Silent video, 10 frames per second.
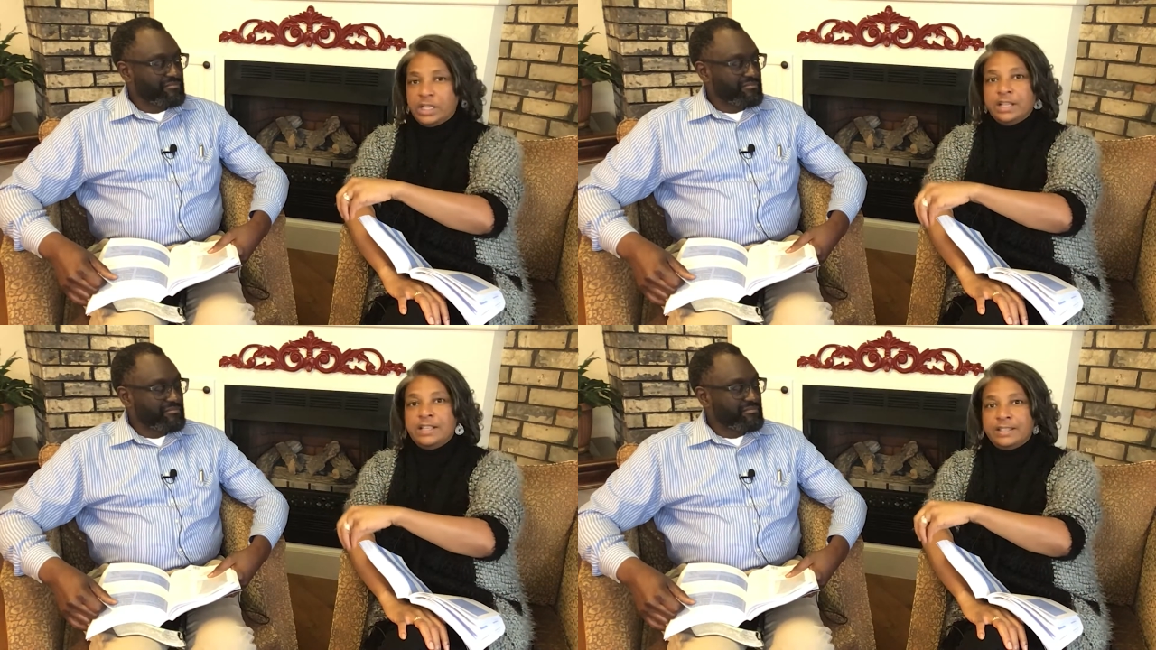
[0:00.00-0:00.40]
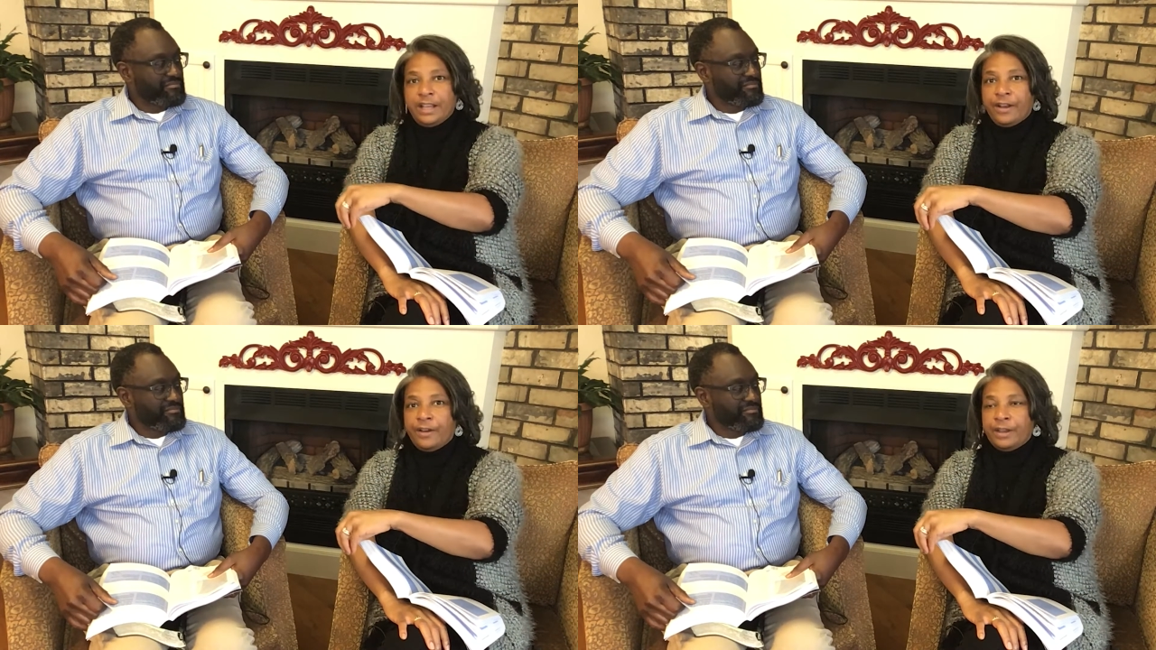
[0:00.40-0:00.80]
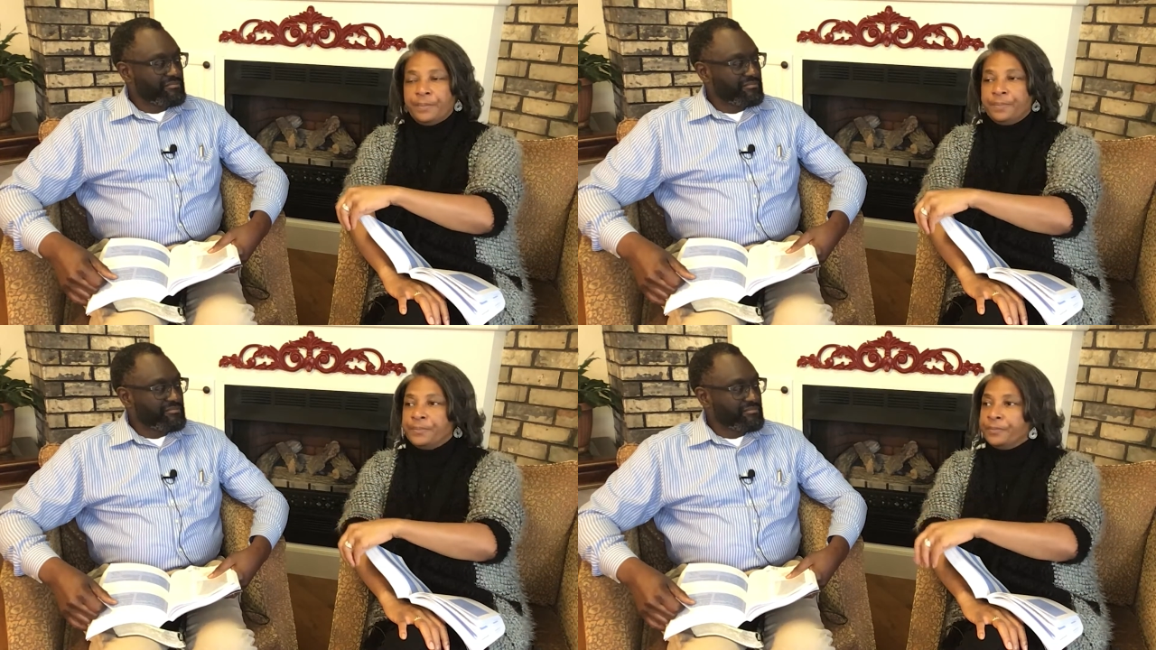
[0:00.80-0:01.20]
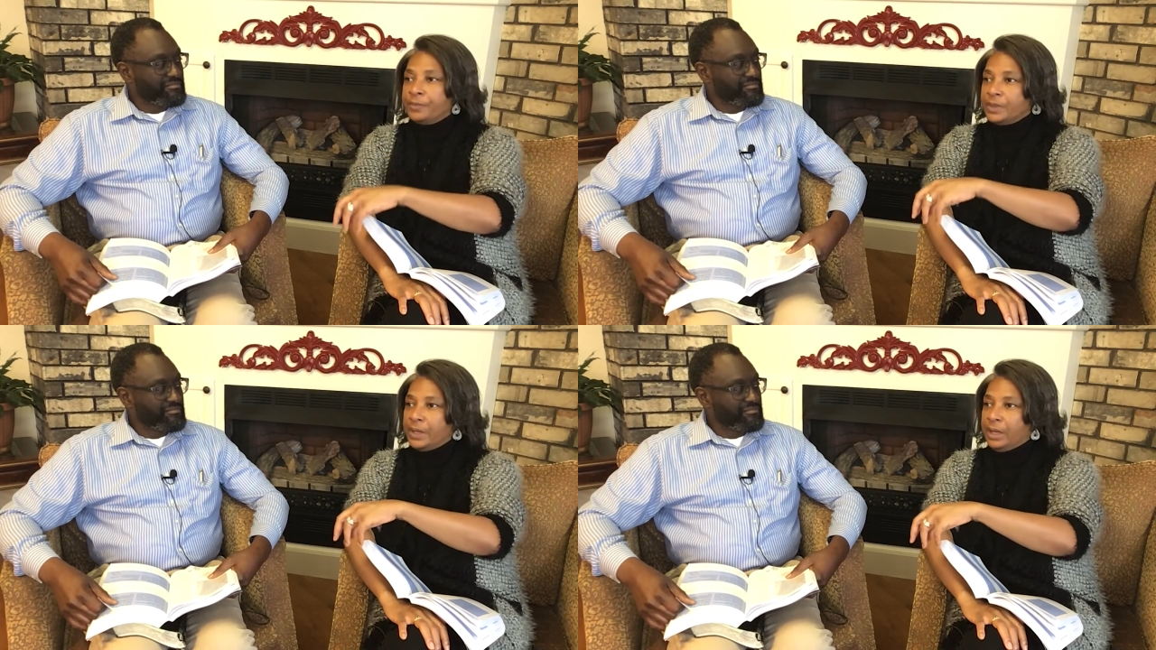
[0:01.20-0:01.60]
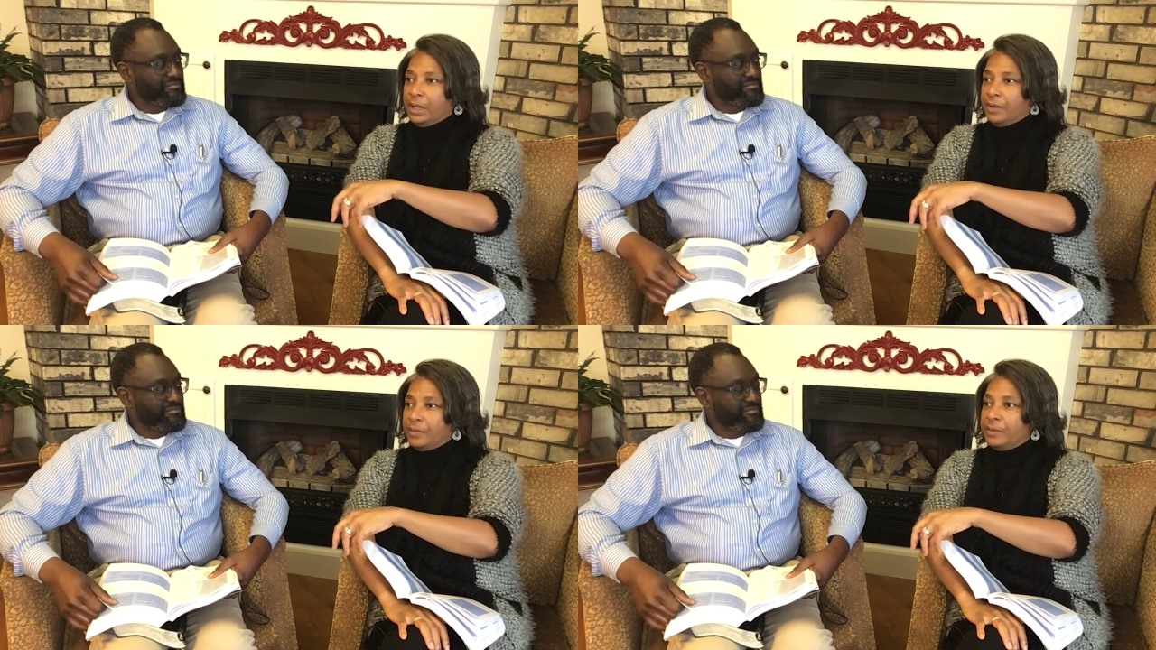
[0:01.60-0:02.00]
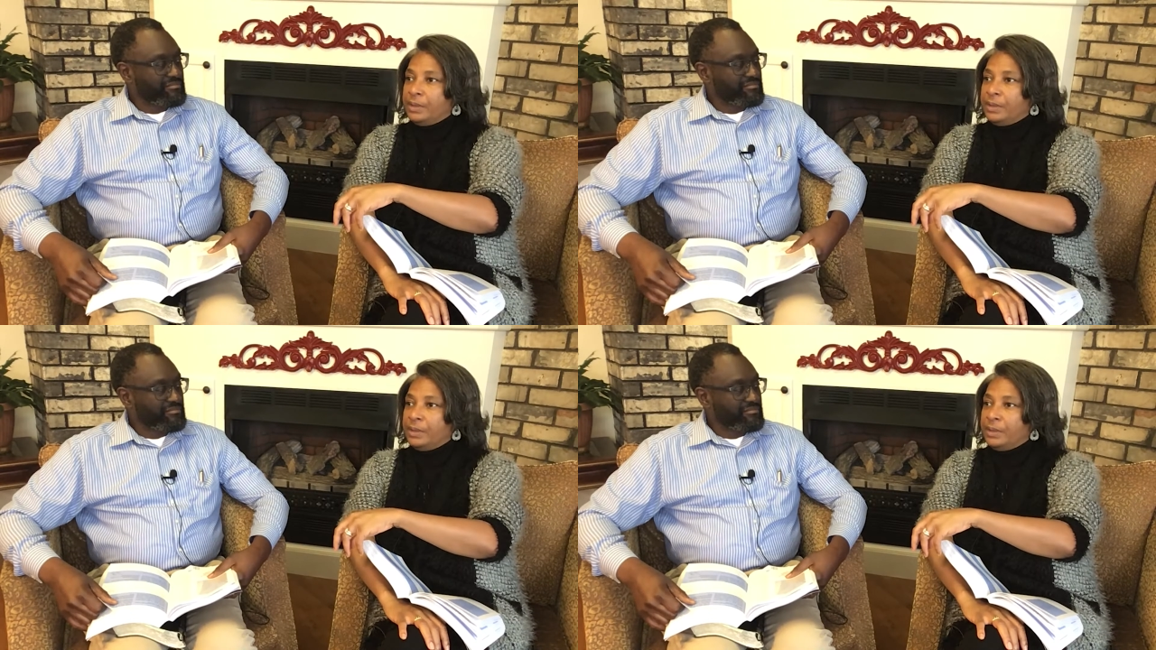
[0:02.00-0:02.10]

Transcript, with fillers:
Speaker 1: in this area um,